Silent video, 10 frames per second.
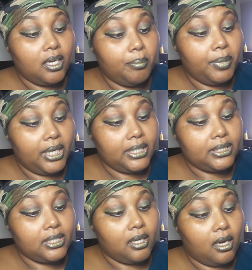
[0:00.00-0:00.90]

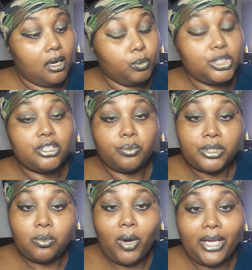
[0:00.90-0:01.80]
But, which is the
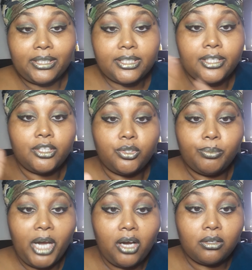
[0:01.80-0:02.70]
reason why I didn't tell you
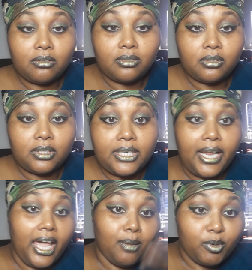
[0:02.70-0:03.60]
about the
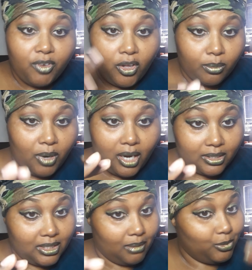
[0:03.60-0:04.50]
name of all the products
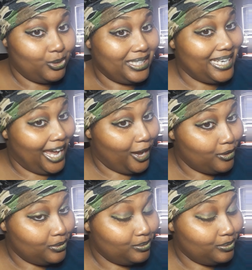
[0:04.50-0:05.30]
that I'm using now.